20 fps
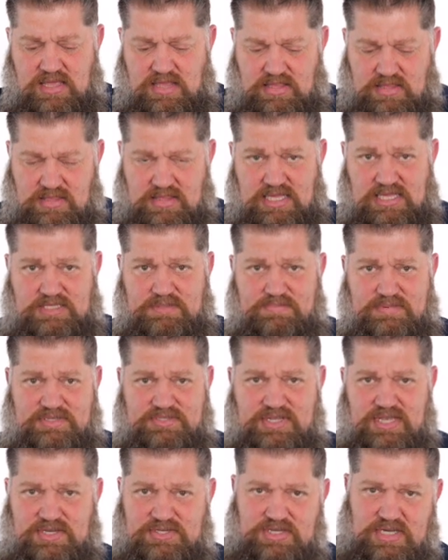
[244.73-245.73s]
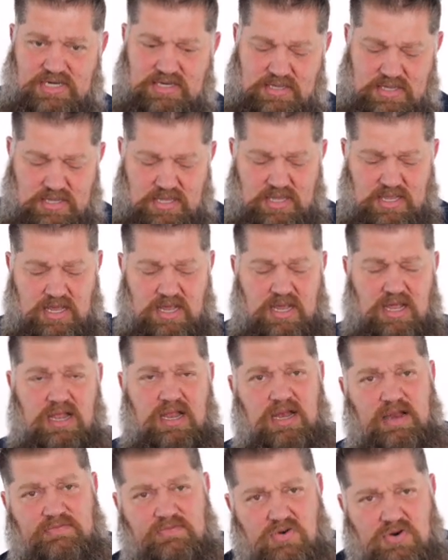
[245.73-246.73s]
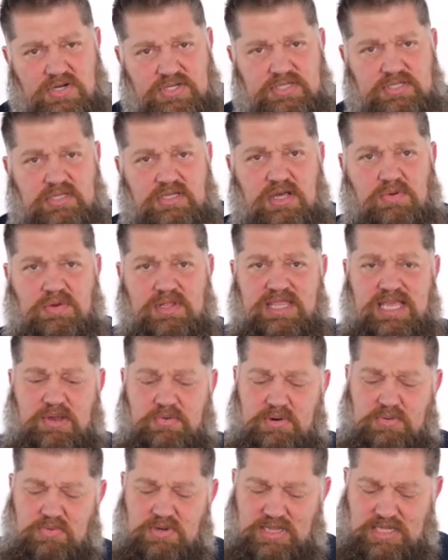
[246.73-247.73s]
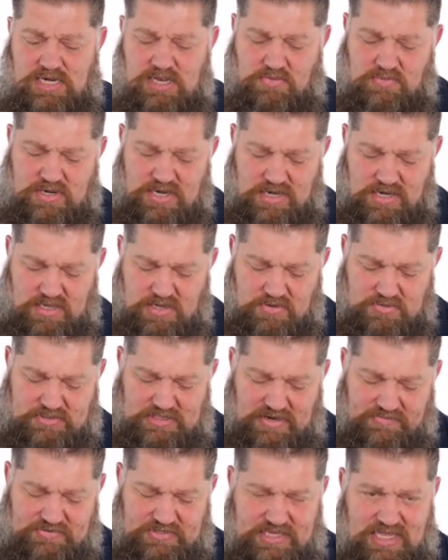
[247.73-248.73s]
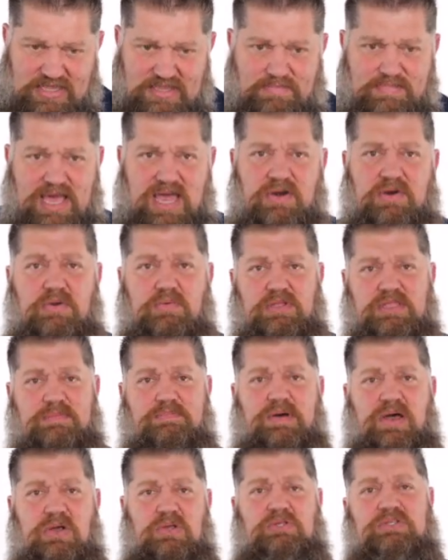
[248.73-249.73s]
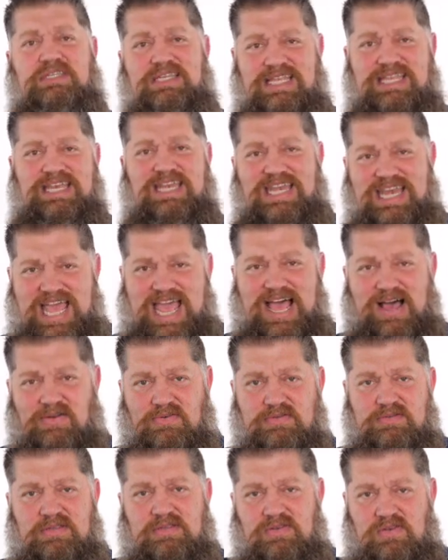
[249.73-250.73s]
this position. Of course, the one thing we really don't want to do is ever set the battery with the post down.